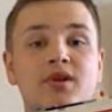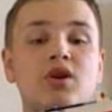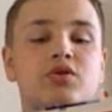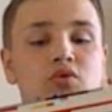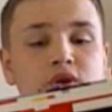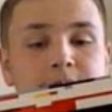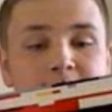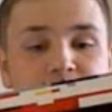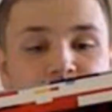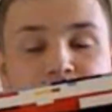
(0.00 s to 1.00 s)
Oh, talking
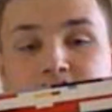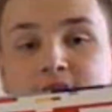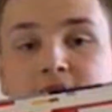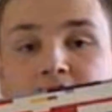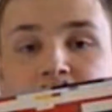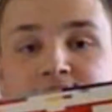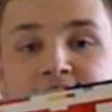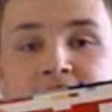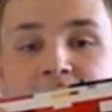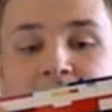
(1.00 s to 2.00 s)
about trigger
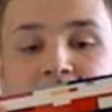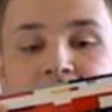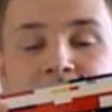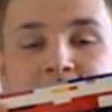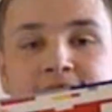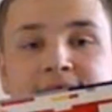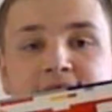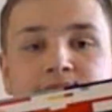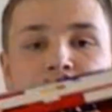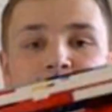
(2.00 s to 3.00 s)
guards,
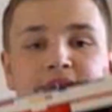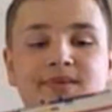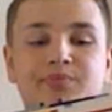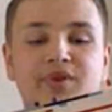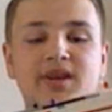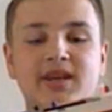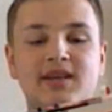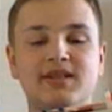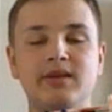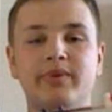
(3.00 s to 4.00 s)
this one doesn't break
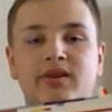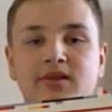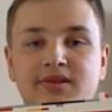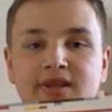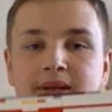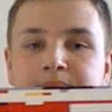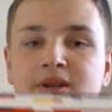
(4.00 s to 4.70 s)
easily because the